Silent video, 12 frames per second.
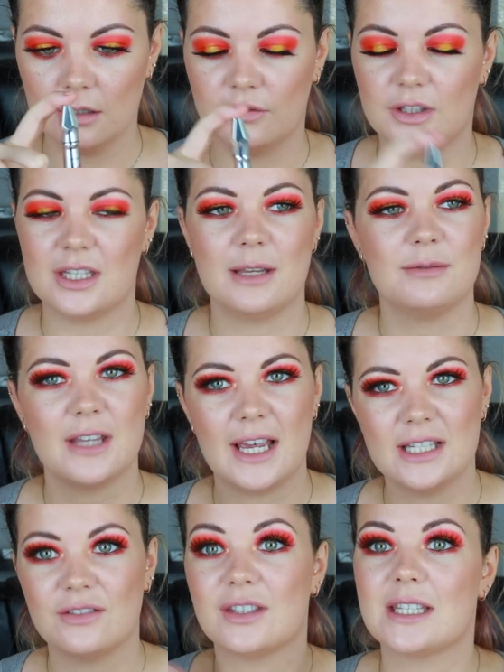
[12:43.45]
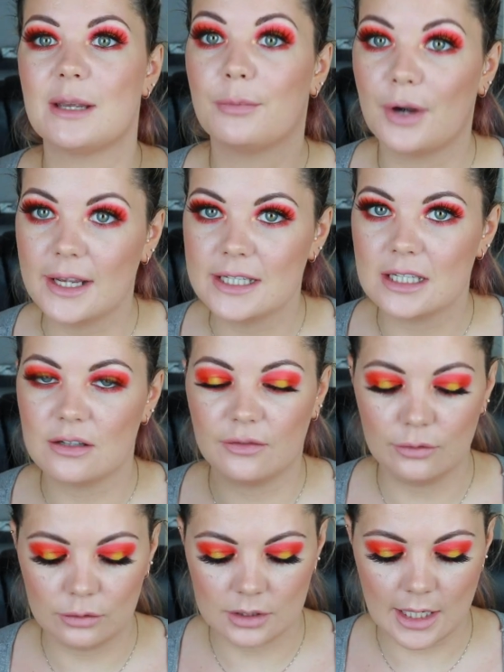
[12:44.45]
For the same size, for the same price as a
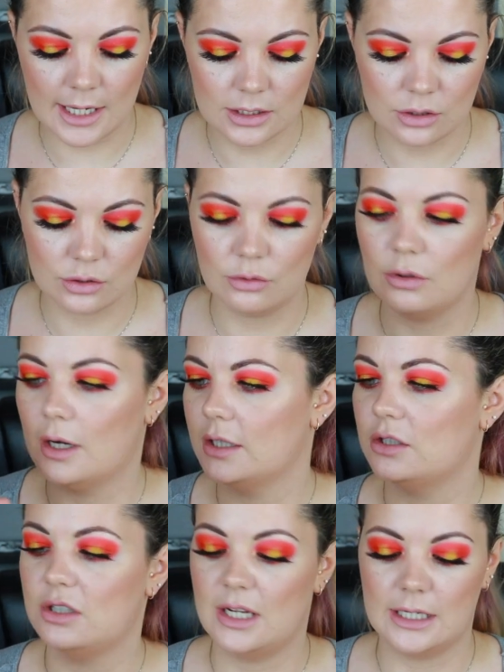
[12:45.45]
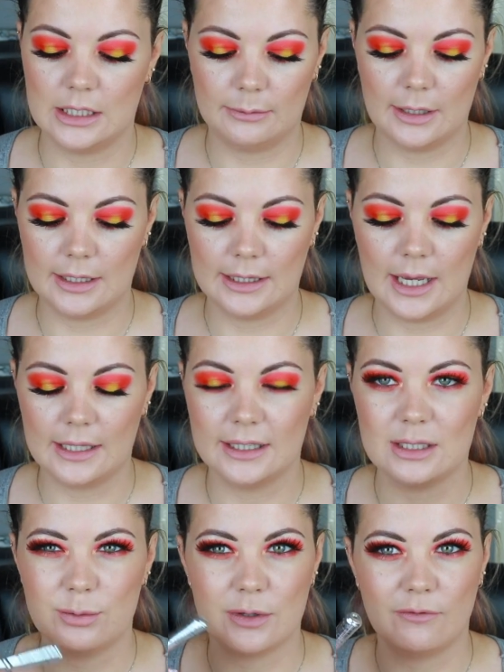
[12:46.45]
full size, so I just ended up getting that.
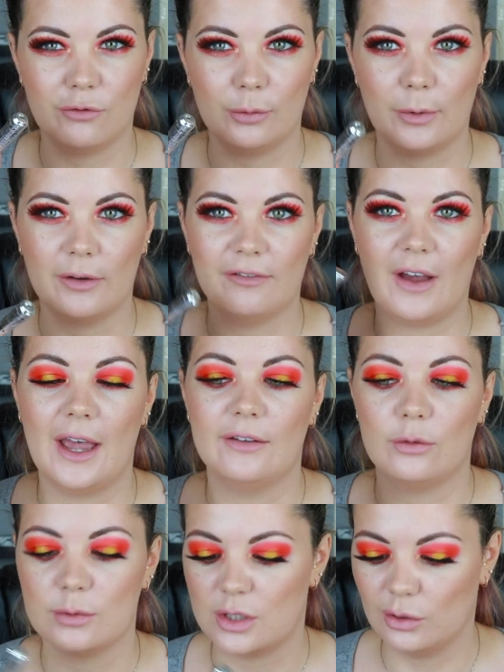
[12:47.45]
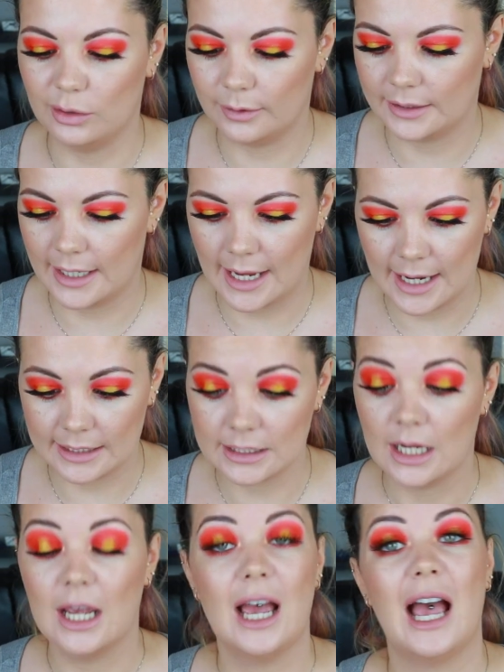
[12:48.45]
This was in 4.5, it was the only one they had.
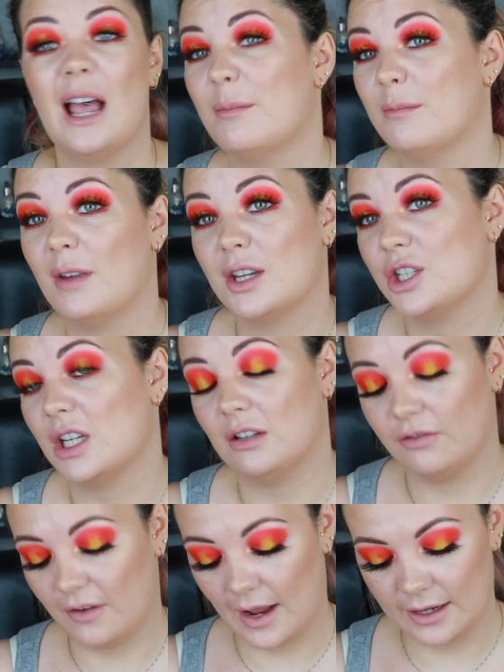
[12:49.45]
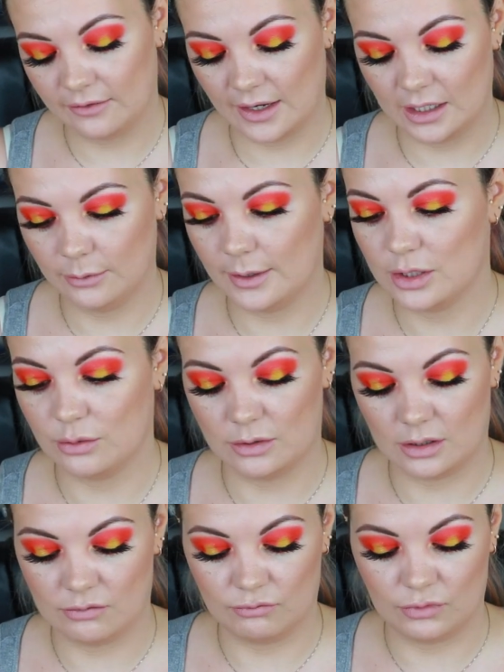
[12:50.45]
I'm a shade 5 anyway, so it
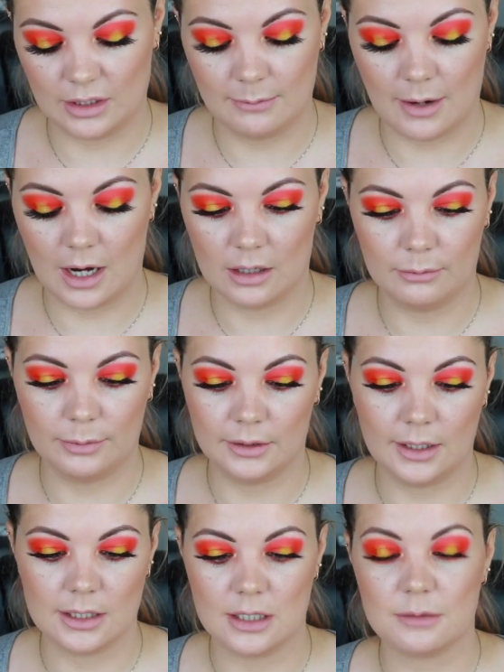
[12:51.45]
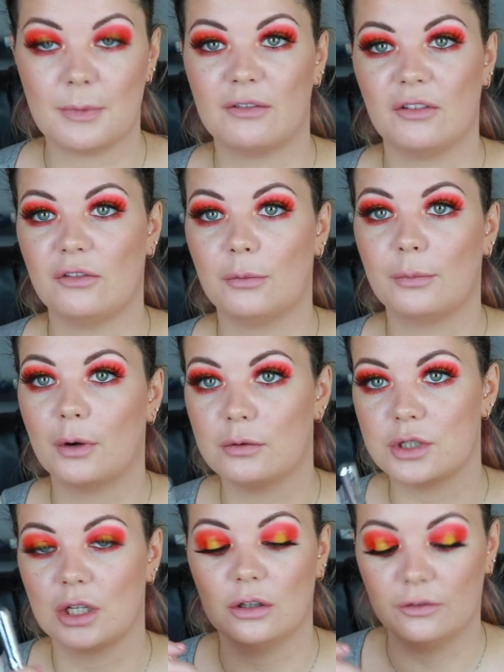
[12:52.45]
doesn't really matter, but this is my favourite brow
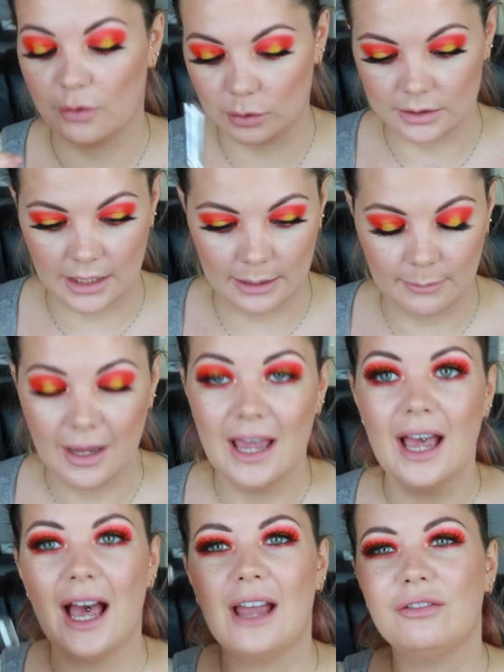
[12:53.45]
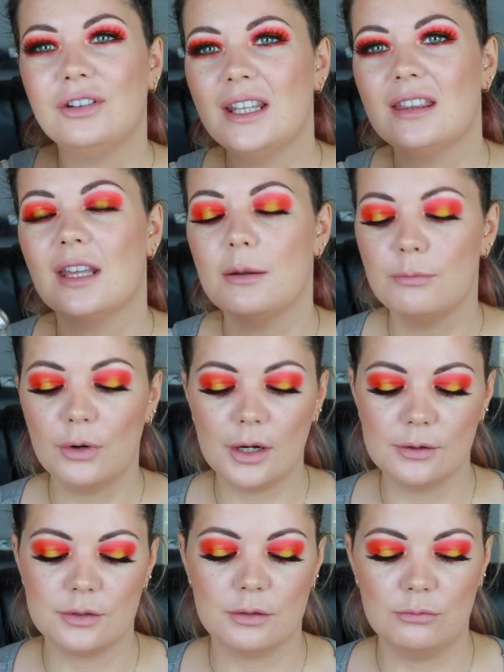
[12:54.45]
gel of all time. I have really thin
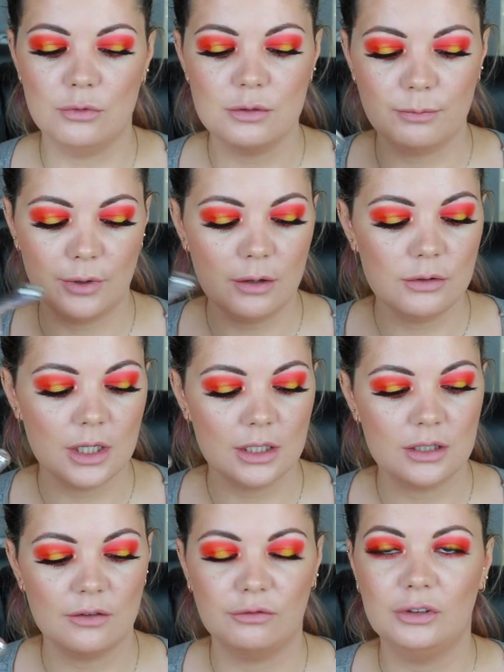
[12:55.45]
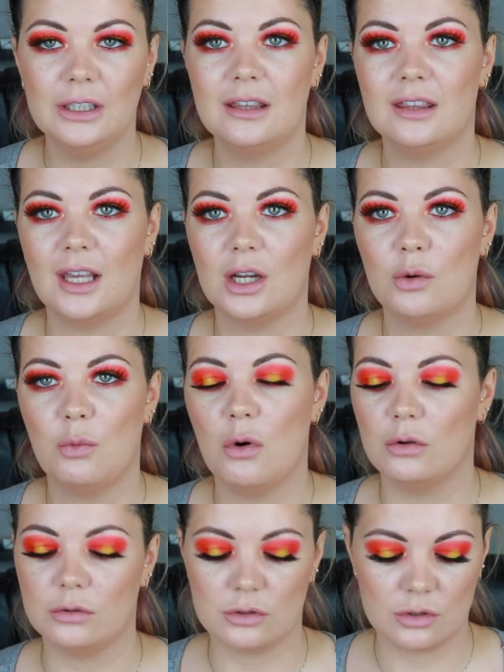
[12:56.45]
brows, and most brow gels have really thick
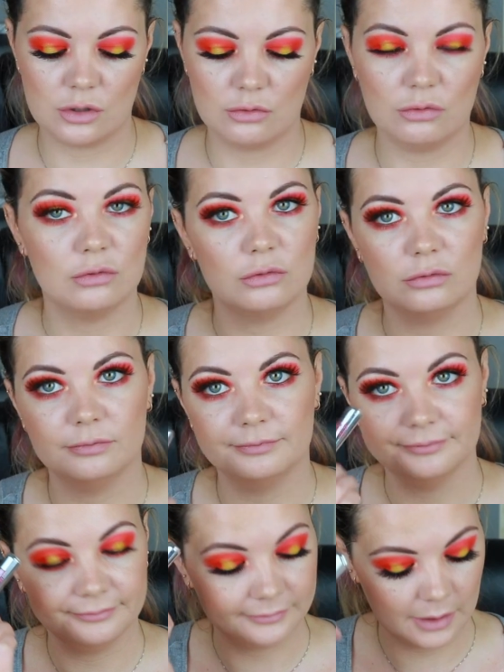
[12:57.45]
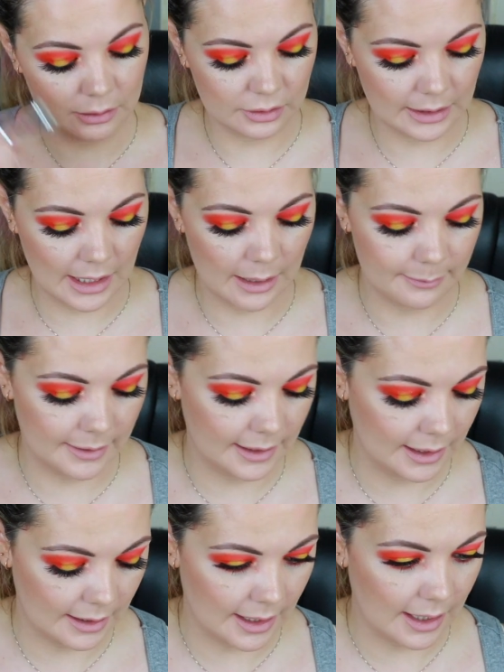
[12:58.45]
wands, so I'm really happy to
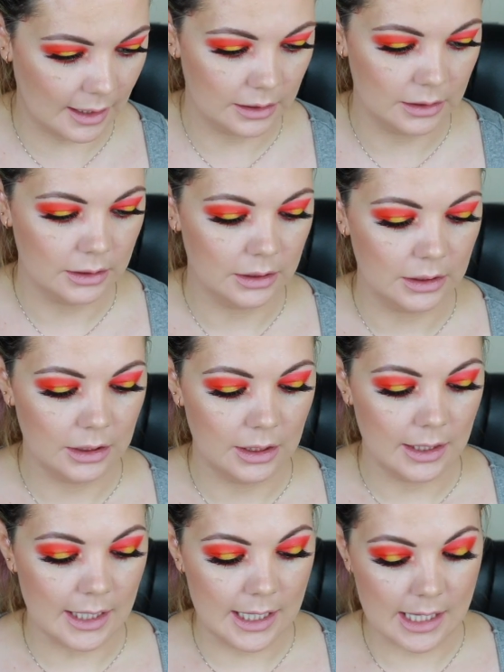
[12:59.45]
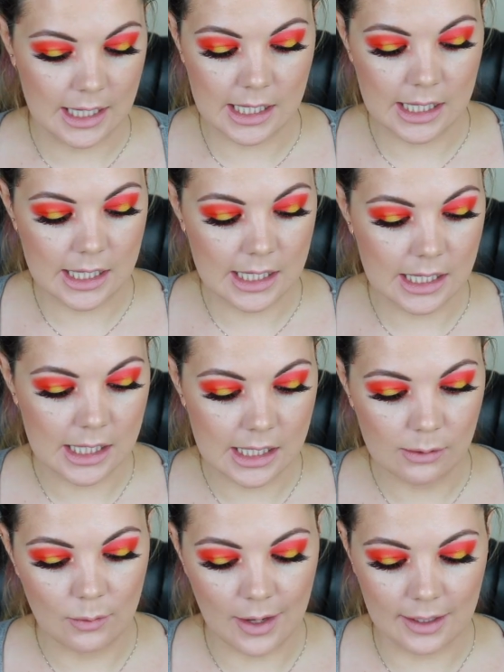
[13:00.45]
get that.
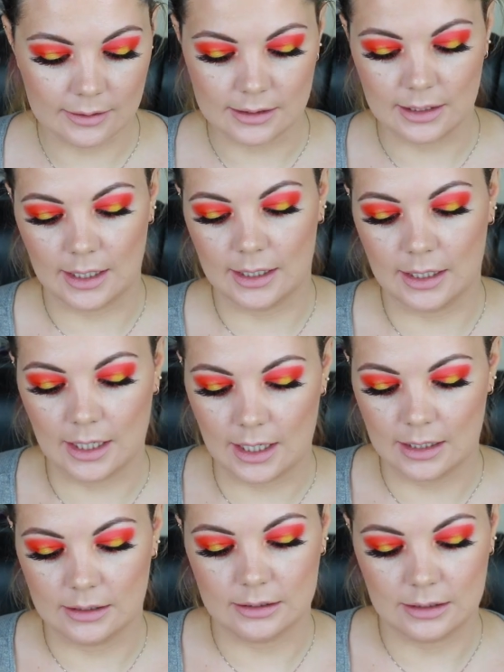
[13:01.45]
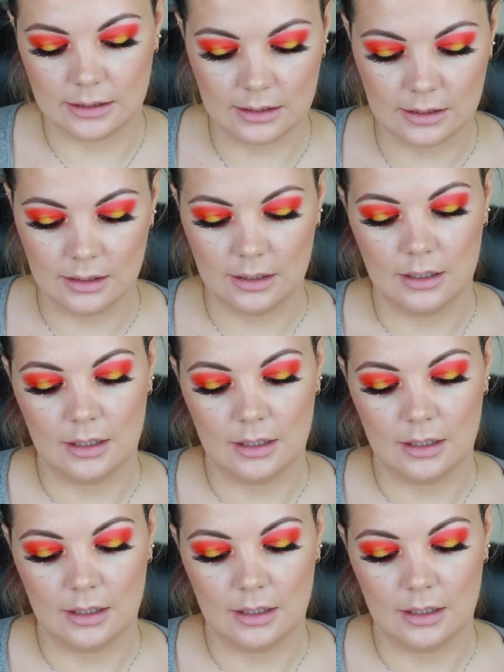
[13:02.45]
Eh, what else did I get?